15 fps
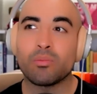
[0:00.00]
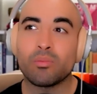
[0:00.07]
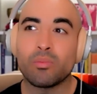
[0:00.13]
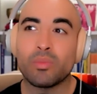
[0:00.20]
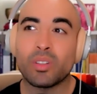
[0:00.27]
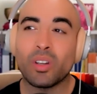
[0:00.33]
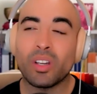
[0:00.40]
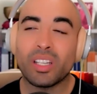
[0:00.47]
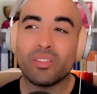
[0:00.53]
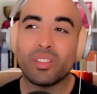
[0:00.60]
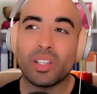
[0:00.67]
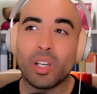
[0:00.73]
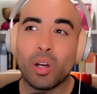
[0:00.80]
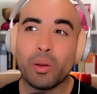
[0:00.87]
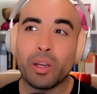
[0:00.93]
not
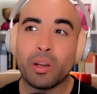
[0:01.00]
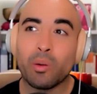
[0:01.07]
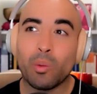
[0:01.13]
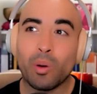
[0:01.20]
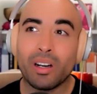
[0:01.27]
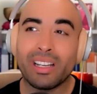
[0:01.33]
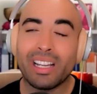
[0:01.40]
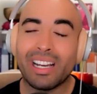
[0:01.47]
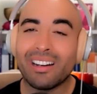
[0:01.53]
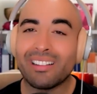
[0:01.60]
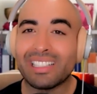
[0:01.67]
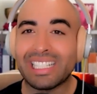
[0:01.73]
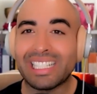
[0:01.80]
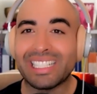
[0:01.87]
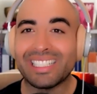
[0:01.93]
even knowing what our
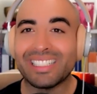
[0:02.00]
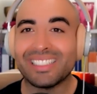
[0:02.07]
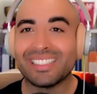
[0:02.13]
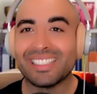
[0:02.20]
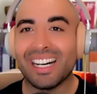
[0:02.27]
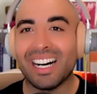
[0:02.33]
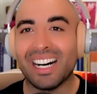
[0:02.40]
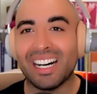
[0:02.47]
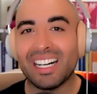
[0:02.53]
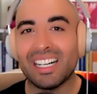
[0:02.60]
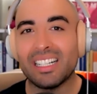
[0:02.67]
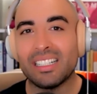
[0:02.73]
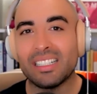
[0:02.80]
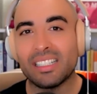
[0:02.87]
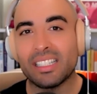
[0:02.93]
needs
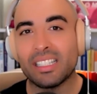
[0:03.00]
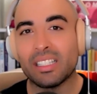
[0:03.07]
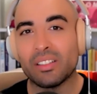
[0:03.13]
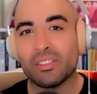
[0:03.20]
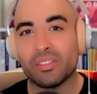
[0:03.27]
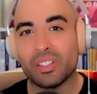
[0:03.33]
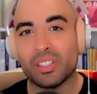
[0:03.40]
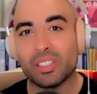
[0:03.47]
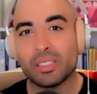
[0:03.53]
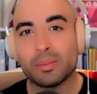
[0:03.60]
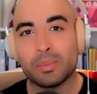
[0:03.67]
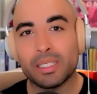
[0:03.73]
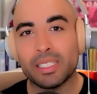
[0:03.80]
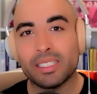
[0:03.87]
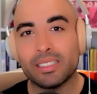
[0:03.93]
are in the first
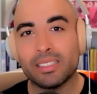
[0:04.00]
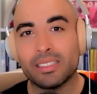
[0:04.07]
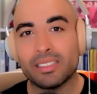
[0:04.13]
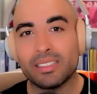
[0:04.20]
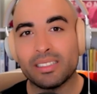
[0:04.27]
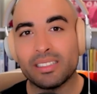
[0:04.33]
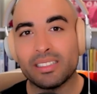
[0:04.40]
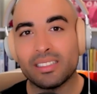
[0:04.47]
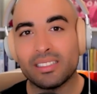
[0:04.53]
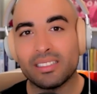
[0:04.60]
place.